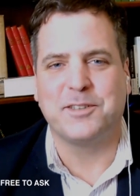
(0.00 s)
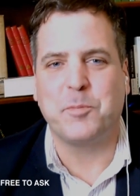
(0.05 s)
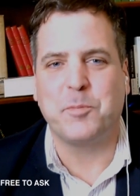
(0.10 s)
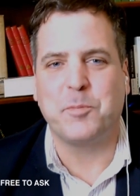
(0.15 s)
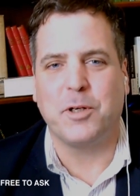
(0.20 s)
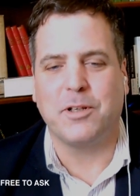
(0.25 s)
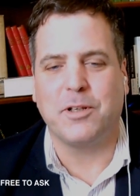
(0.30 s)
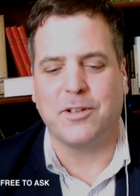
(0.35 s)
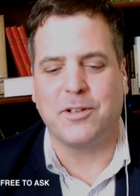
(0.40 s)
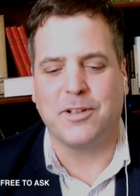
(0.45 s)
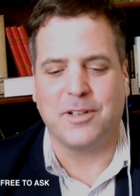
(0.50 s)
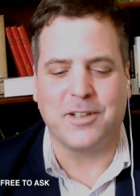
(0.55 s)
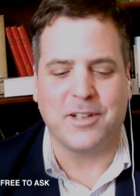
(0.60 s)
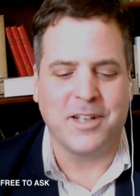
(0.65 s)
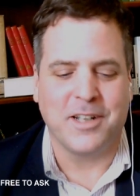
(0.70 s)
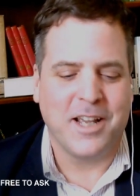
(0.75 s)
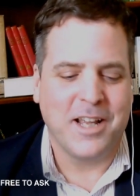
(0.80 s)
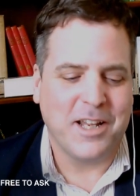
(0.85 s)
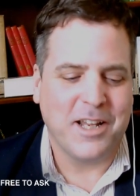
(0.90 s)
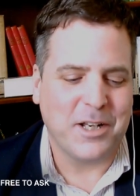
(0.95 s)
Spoiler
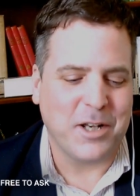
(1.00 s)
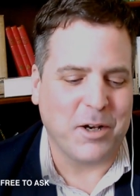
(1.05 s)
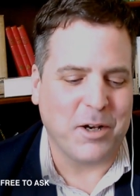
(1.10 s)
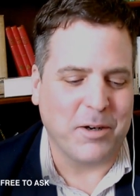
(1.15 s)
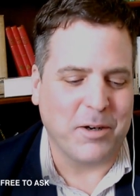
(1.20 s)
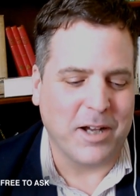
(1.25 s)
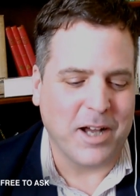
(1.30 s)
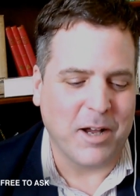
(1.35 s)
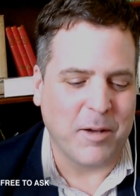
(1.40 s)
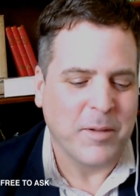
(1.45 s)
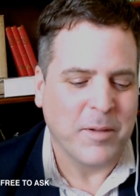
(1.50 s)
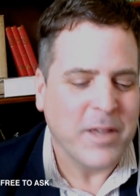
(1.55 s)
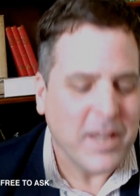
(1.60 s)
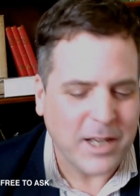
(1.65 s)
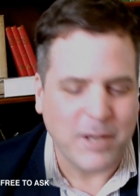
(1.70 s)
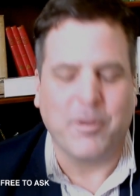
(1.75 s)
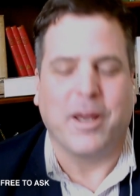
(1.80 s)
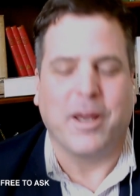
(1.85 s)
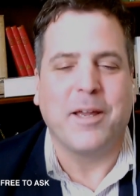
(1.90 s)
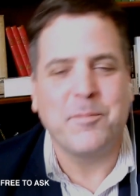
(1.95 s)
alert. No. Uh,
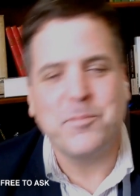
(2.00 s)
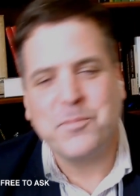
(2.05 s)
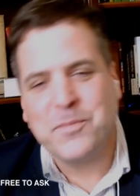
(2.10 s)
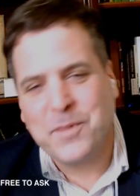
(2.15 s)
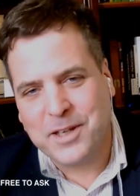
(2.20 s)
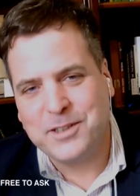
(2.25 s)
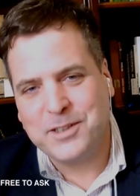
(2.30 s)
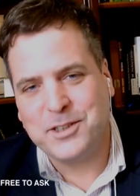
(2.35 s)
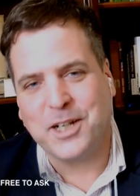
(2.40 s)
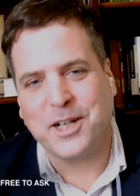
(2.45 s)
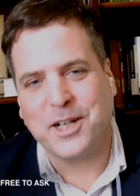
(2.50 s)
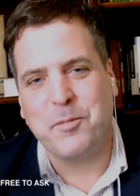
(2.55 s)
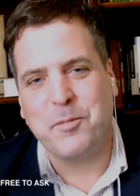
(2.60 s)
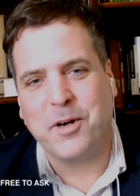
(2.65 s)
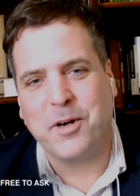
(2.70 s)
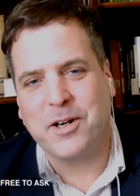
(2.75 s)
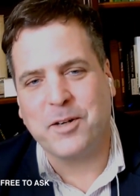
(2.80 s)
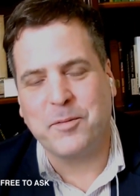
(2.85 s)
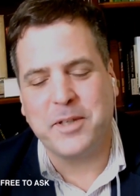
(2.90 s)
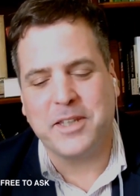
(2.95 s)
anyway, check out
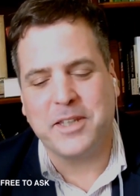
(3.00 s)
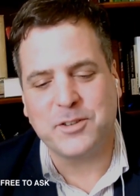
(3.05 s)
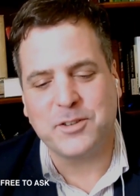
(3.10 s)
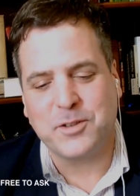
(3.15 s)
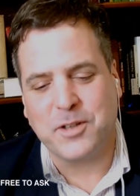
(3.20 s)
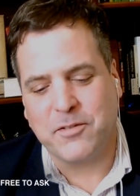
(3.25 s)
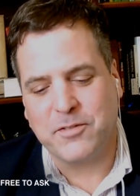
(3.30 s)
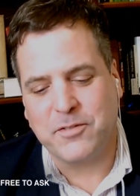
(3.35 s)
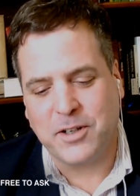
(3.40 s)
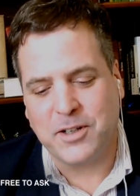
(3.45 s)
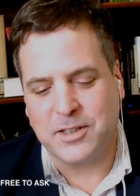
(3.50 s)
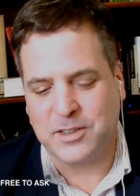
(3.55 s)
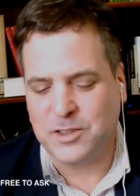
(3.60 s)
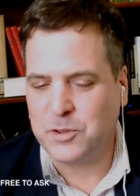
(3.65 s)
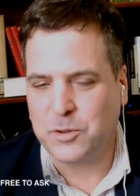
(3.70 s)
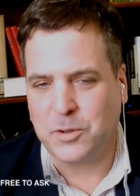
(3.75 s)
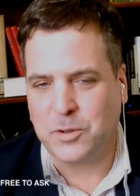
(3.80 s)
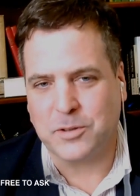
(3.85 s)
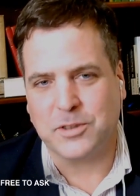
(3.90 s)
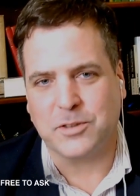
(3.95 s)
Bartleby the Scrivener. It's
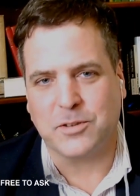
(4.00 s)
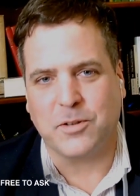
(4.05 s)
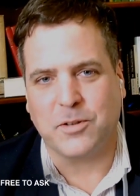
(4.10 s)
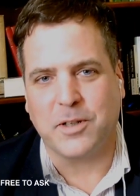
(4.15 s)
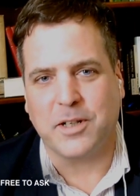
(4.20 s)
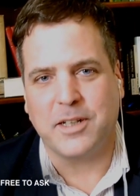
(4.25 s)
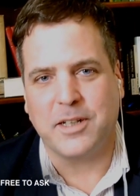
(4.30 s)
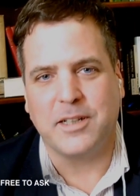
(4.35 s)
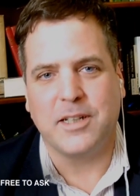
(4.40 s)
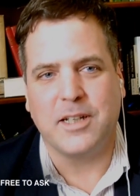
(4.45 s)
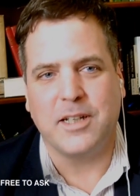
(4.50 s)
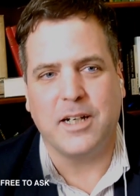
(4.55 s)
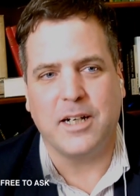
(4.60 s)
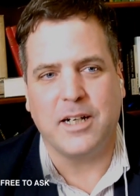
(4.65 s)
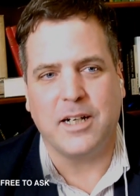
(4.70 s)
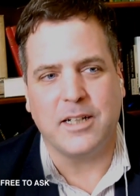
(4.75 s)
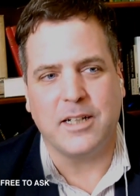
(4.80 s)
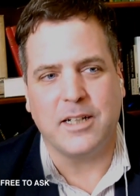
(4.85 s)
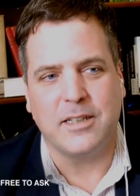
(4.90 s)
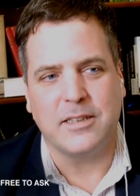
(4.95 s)
a short story.
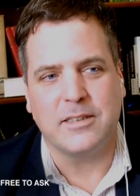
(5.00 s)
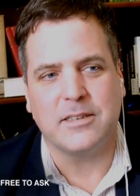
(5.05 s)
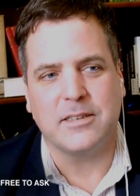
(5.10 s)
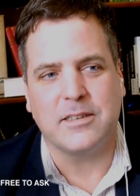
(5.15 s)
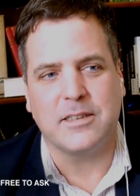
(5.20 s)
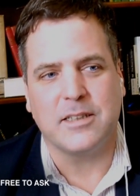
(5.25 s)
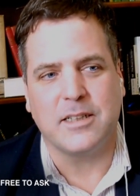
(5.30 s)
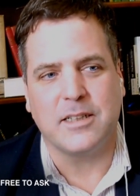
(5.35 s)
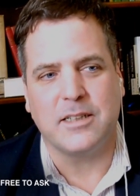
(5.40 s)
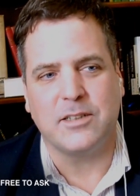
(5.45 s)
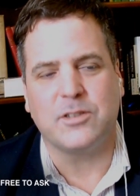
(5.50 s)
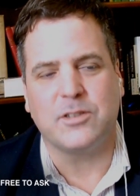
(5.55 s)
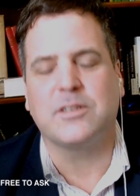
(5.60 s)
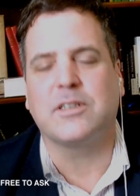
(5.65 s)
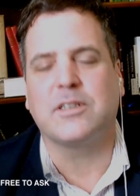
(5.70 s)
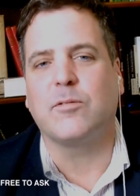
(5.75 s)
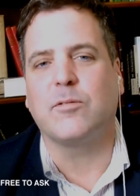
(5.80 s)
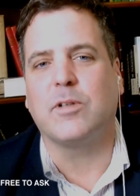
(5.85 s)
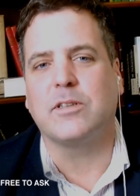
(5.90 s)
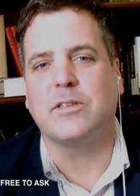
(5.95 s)
Uh, it's an
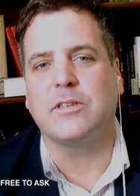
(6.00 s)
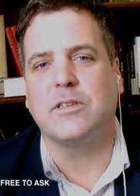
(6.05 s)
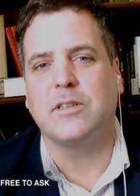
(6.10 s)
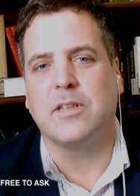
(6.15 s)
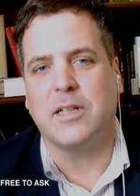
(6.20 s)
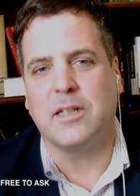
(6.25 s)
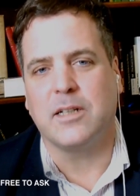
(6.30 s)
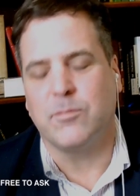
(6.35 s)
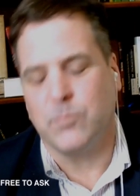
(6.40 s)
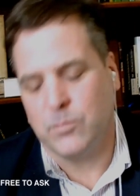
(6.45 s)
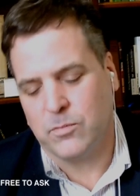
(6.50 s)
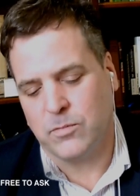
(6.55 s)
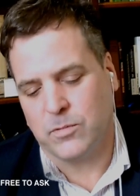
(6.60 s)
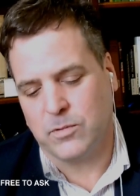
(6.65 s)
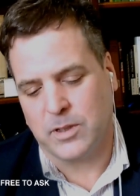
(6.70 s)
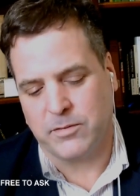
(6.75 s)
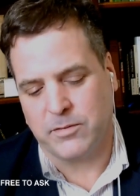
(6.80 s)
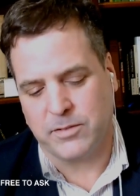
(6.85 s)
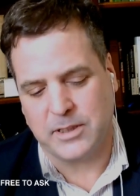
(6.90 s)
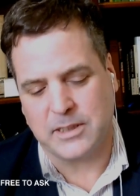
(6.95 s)
interesting one and
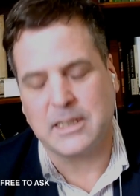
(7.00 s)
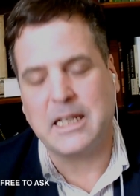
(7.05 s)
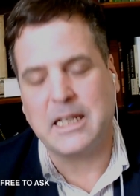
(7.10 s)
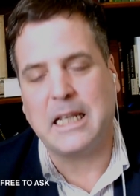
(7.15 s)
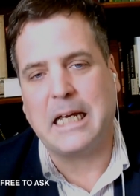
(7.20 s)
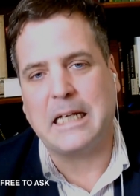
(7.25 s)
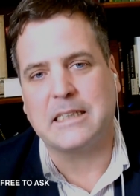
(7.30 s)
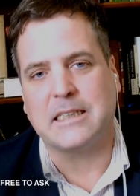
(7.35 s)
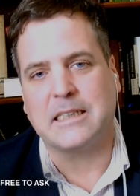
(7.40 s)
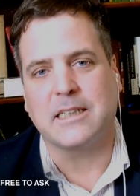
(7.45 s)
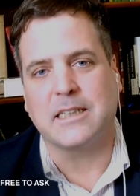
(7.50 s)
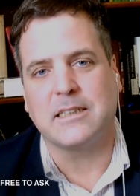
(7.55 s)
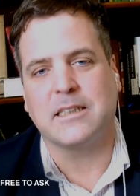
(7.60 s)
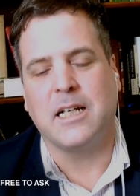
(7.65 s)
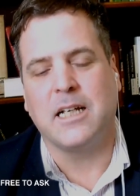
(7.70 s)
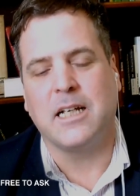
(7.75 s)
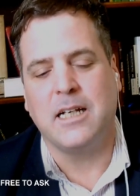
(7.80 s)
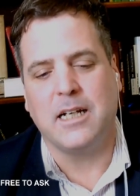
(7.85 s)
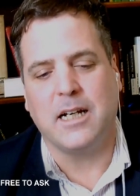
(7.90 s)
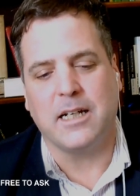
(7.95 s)
one of his classics.
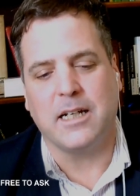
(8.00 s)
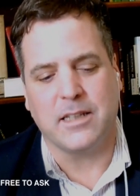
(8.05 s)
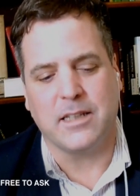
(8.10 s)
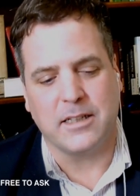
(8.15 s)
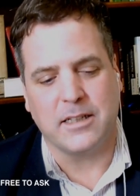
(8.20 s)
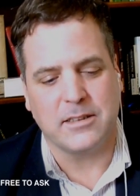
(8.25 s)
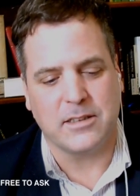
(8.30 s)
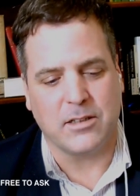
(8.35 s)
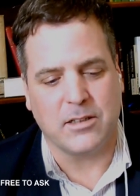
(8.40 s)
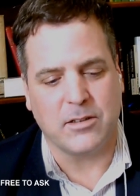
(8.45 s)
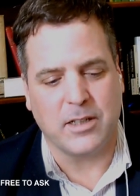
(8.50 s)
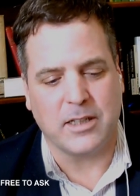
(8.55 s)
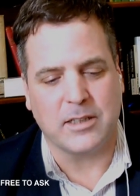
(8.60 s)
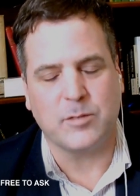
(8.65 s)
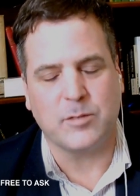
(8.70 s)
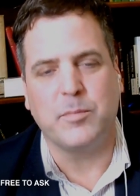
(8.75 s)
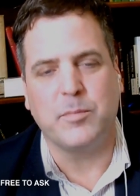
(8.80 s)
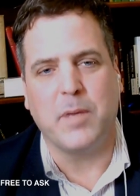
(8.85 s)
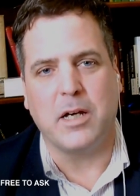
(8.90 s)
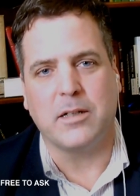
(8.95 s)
I think. So
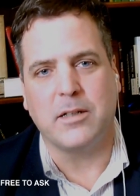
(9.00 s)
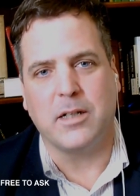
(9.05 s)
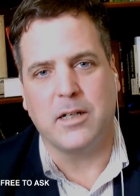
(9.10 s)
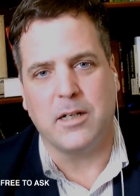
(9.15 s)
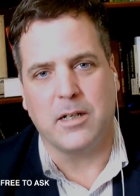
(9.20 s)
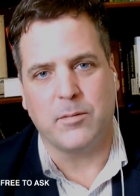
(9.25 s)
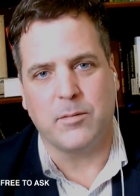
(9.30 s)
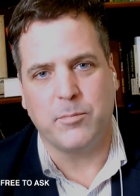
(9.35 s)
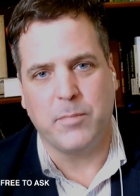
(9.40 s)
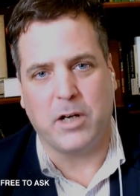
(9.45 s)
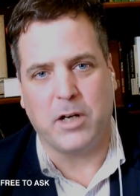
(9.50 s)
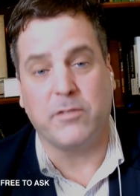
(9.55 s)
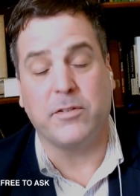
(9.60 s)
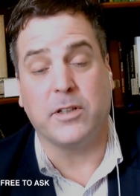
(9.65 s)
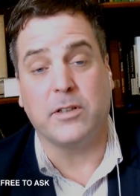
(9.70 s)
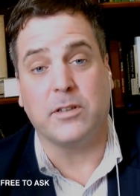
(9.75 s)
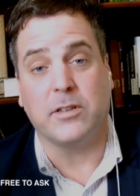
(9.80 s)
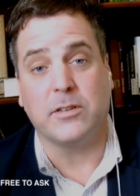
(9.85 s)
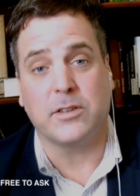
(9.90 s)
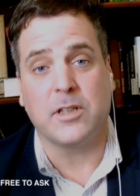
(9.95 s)
that's Mel, uh,
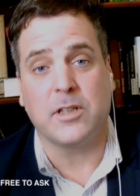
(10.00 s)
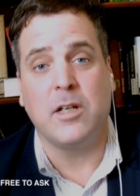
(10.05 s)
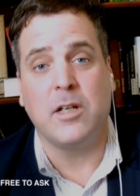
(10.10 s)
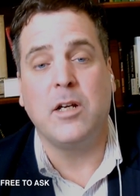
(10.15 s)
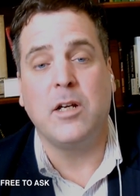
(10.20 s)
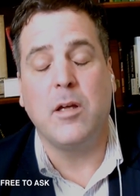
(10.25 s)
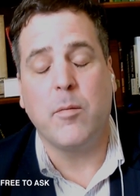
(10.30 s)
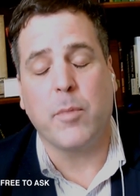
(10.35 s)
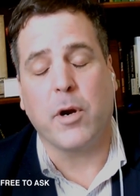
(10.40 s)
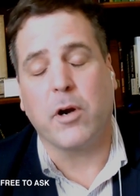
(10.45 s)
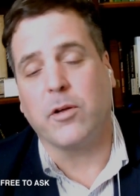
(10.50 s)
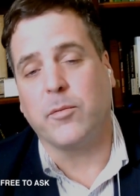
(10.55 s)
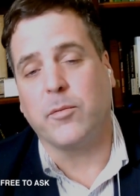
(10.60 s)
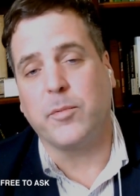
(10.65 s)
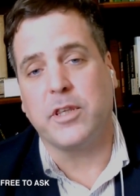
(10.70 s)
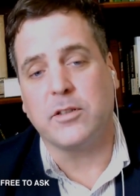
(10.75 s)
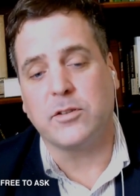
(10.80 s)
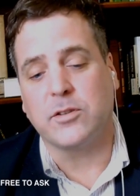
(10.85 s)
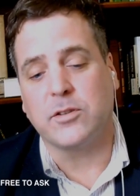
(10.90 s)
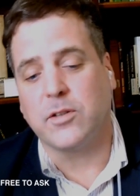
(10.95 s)
Melville's
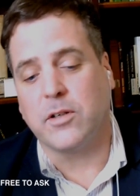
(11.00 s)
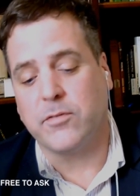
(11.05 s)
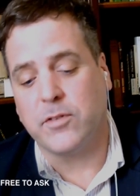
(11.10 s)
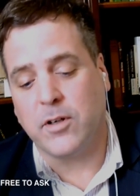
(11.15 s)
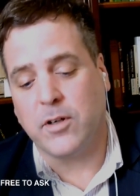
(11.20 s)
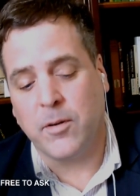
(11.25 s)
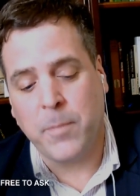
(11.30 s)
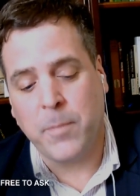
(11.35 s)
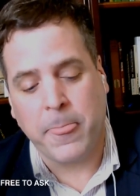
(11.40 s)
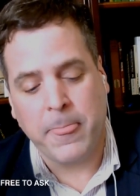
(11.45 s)
Bartleby de Scrivener.